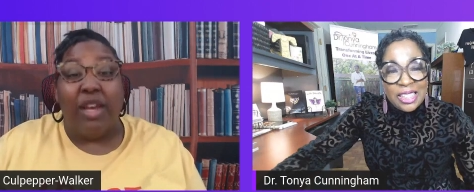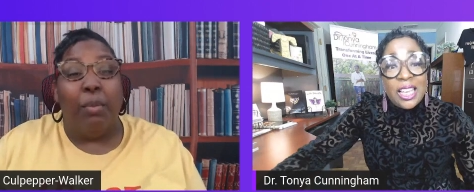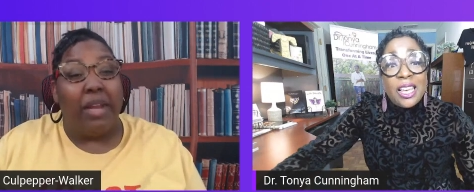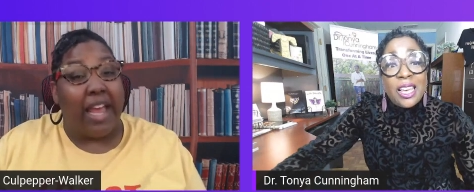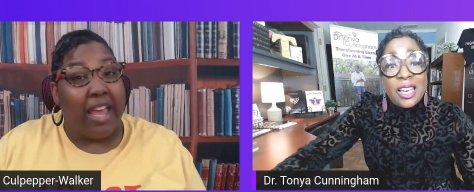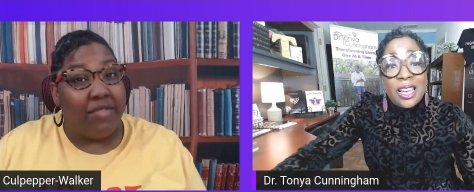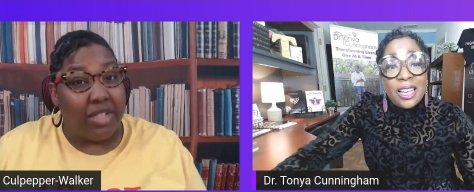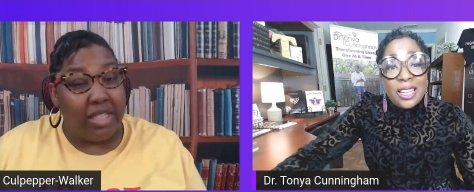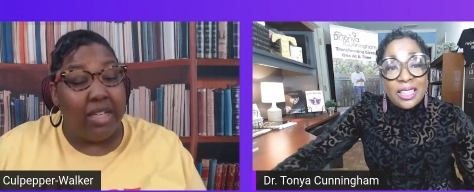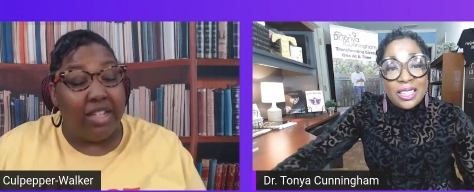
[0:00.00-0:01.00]
Speaker 1: but I
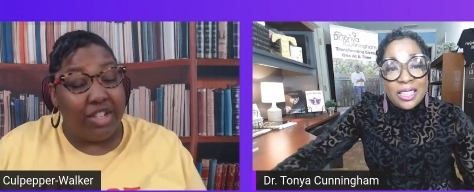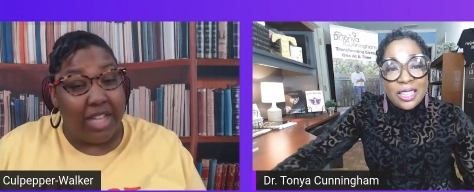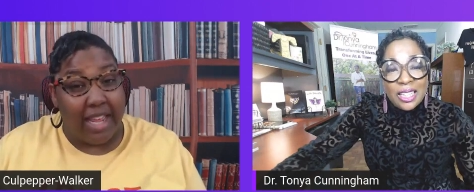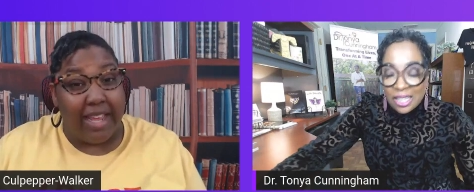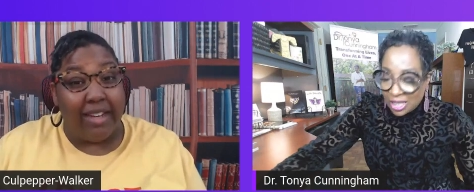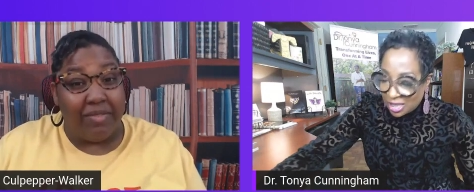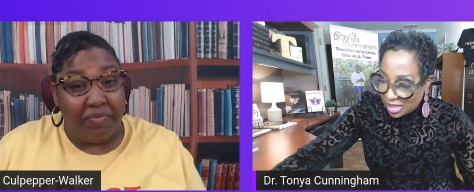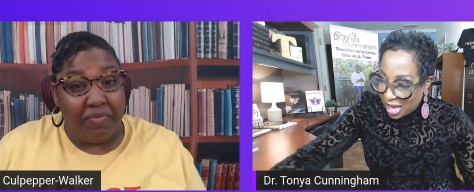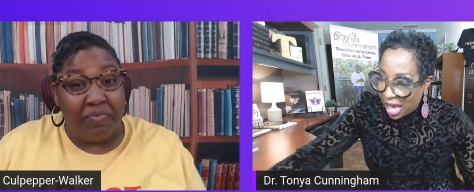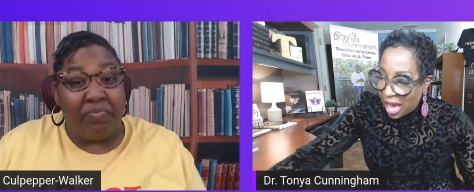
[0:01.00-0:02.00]
haven't
Speaker 2: touched that.
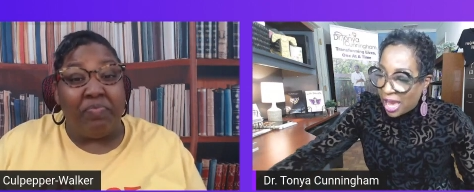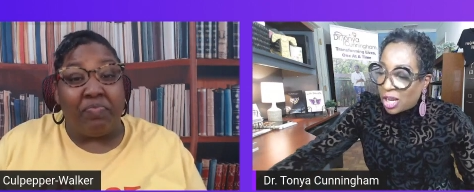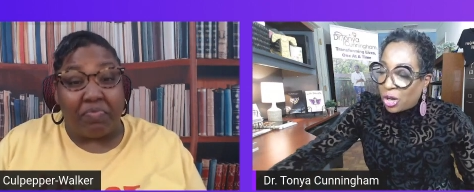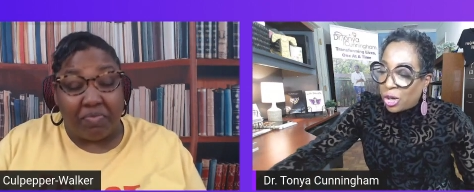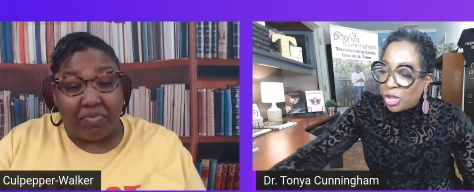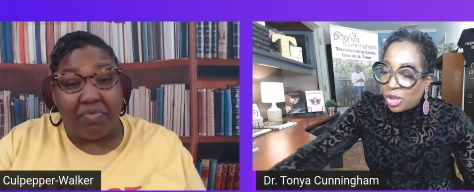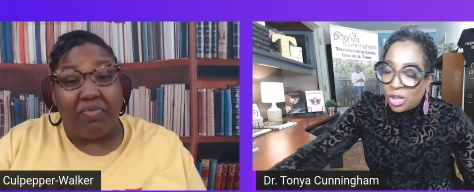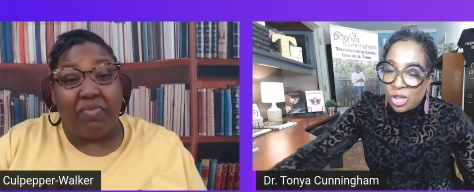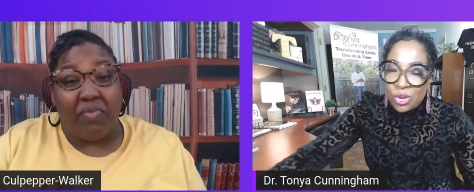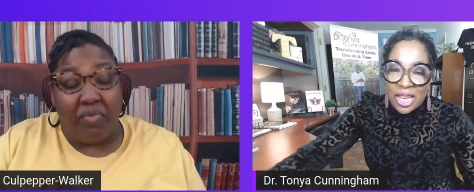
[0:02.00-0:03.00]
I encourage you to
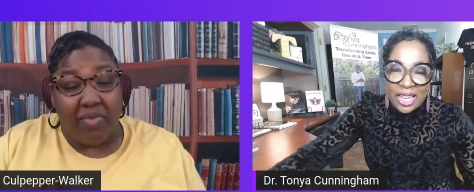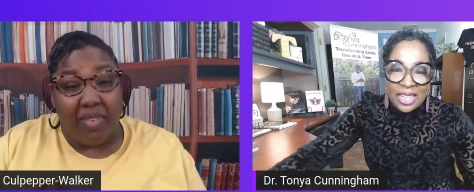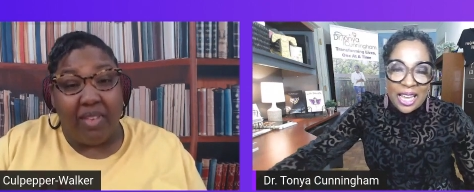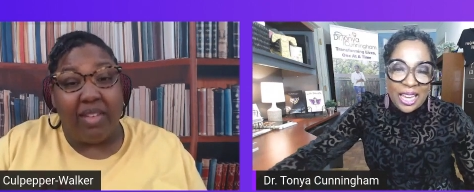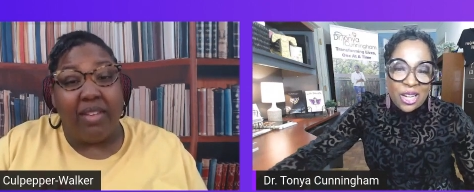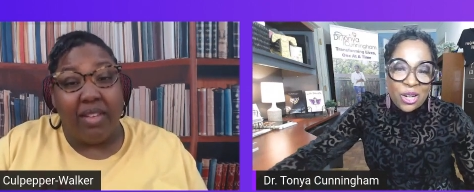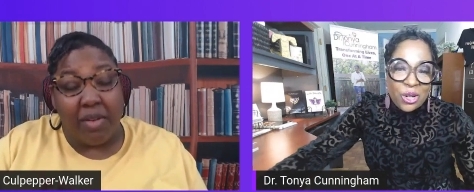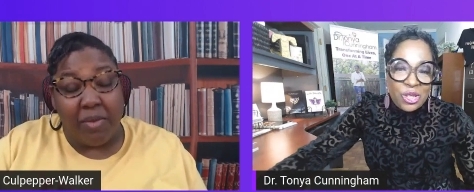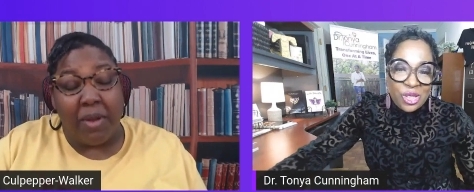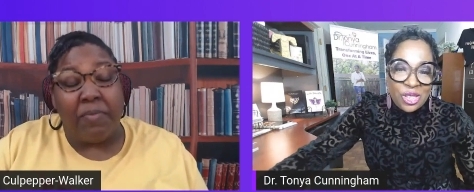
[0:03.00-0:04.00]
do that. I
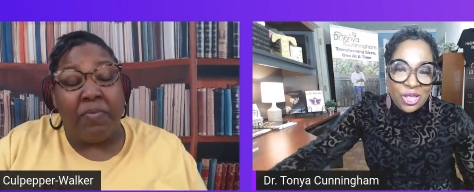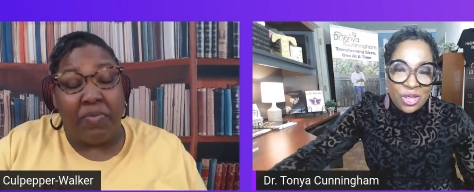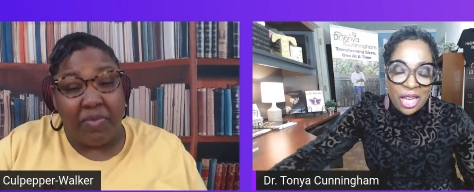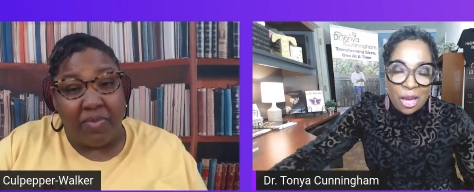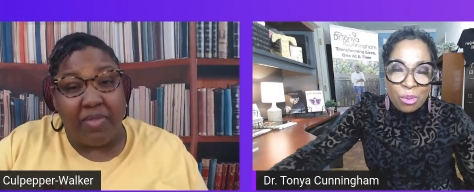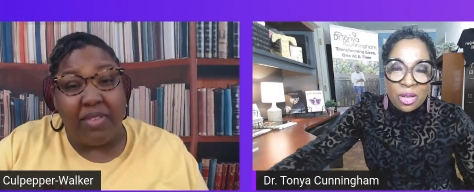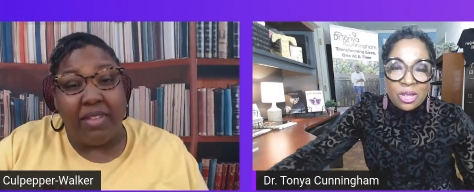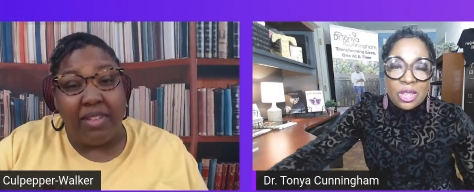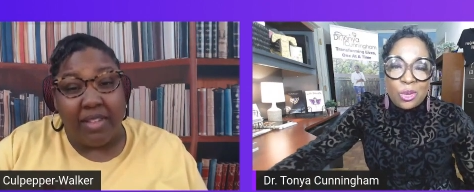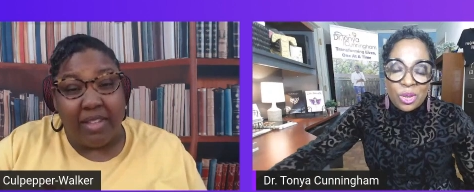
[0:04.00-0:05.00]
encourage mm -hmm. you mm-hmm. to do that
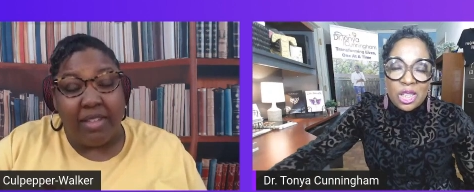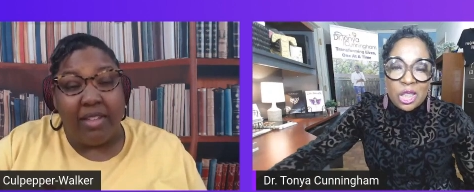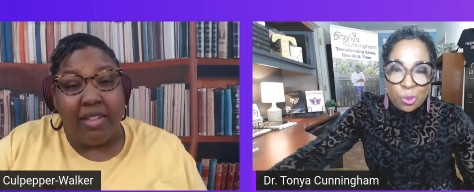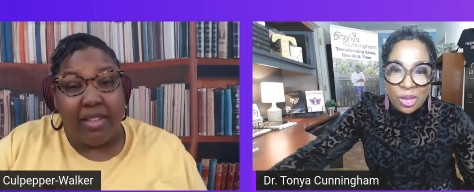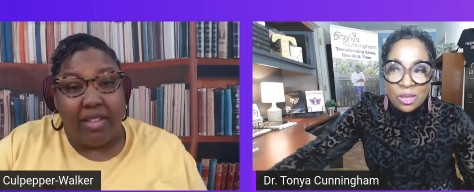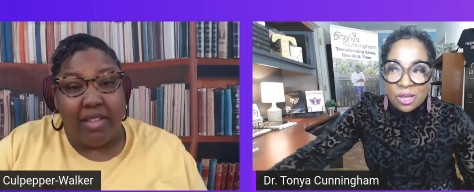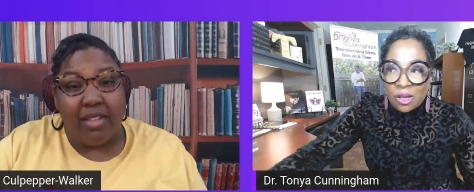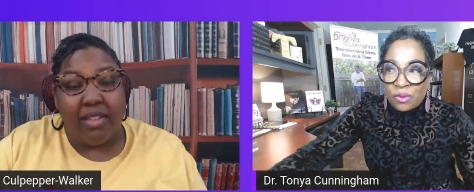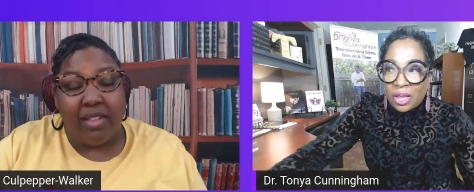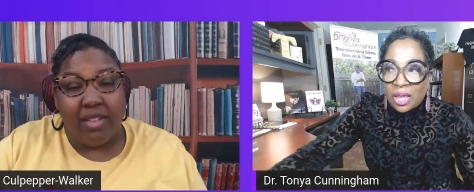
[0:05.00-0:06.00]
because it really speaks
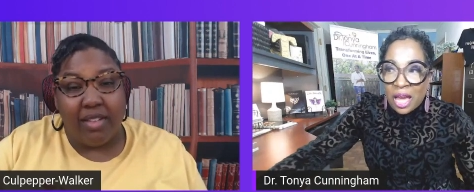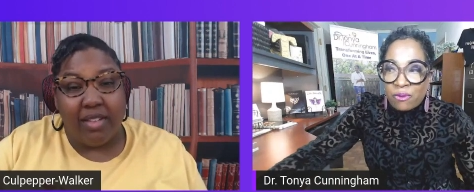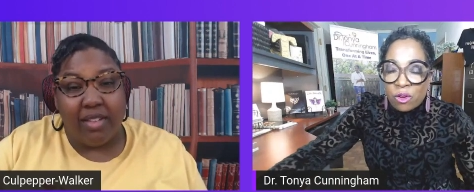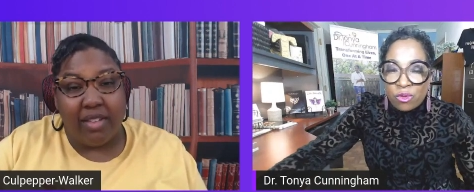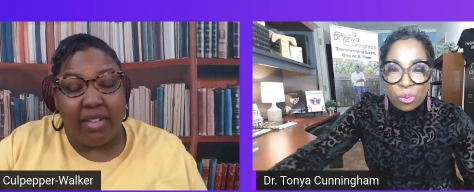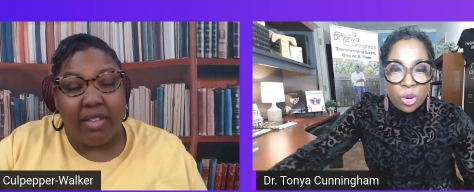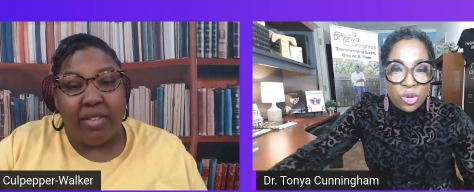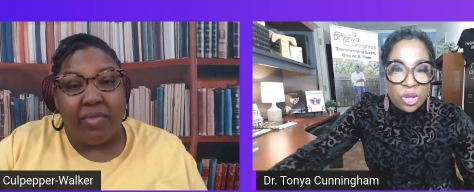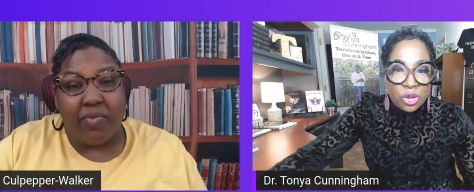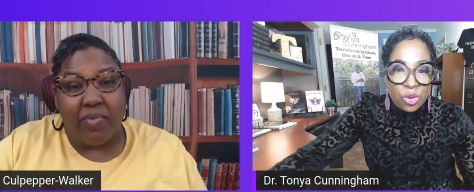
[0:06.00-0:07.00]
of the life of a
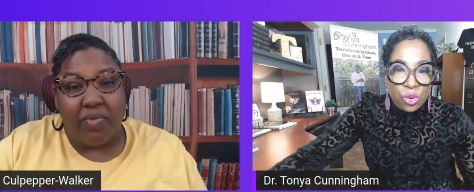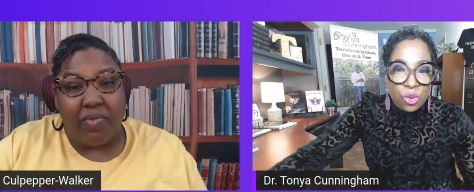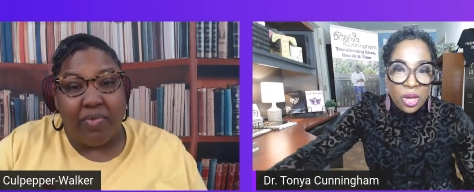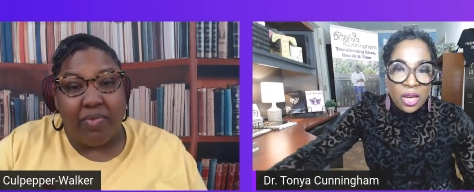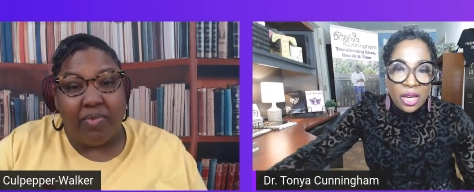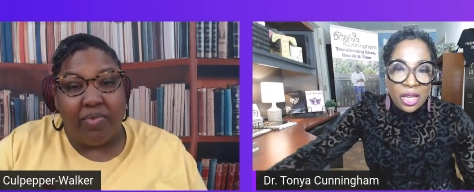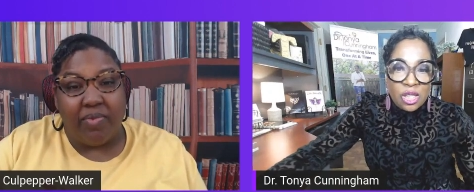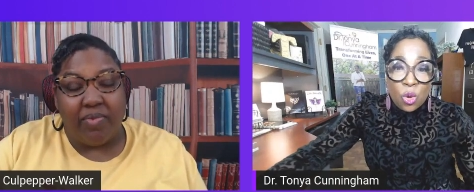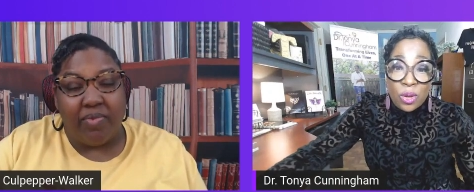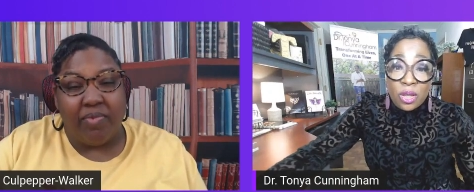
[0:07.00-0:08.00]
person who is
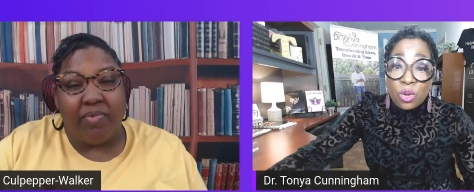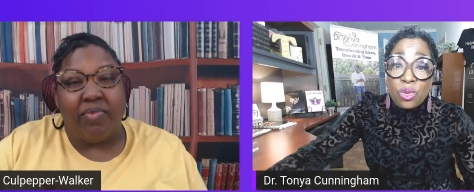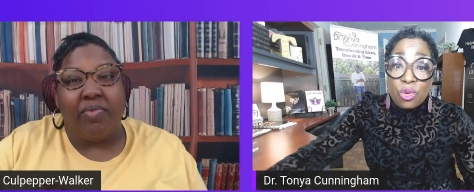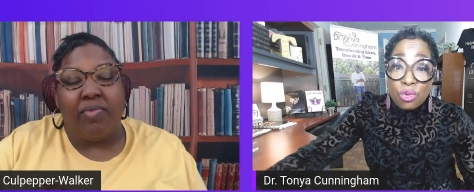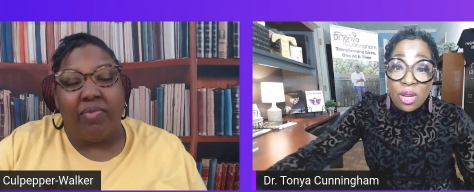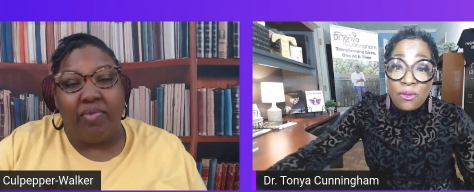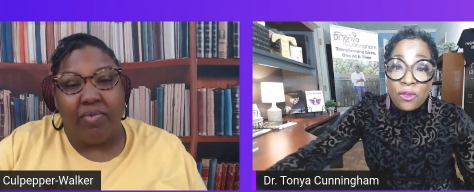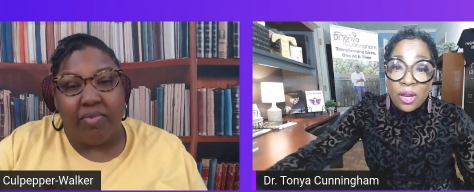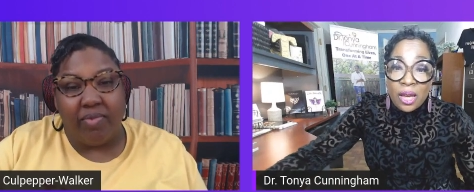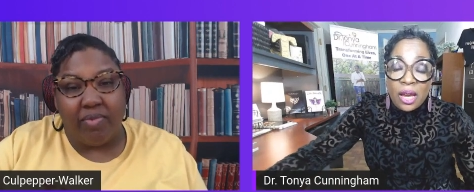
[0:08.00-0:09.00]
going mm -hmm. through grief
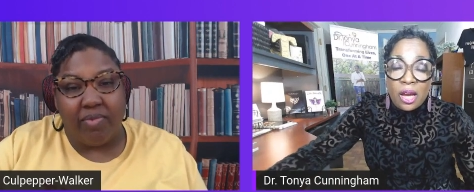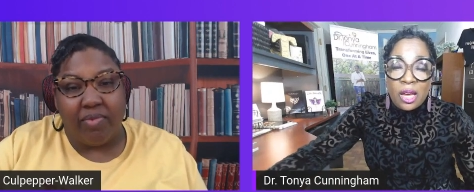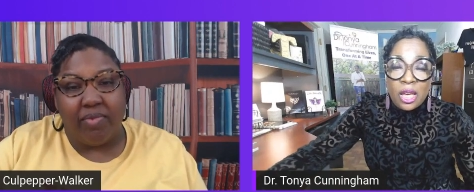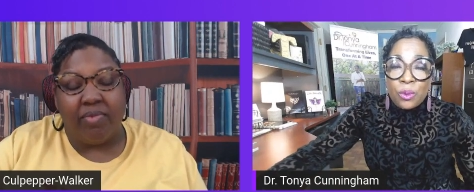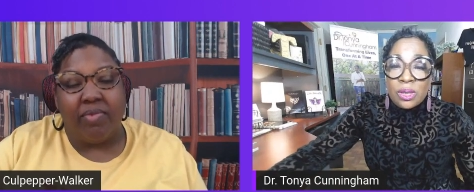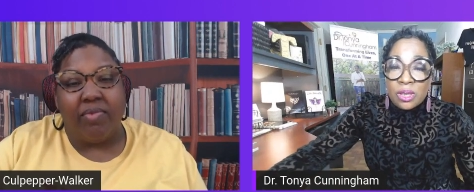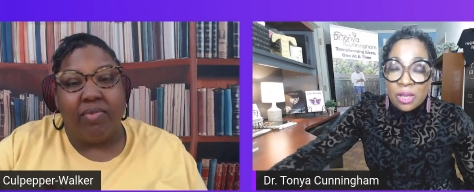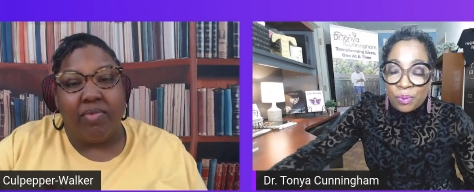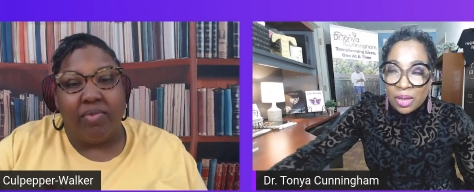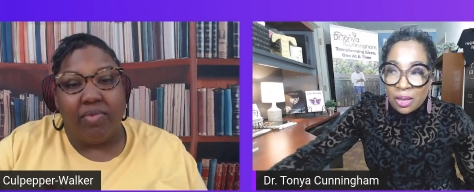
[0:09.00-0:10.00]
uh, it was
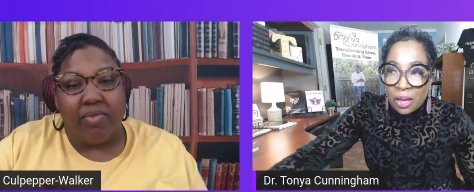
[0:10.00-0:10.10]
something,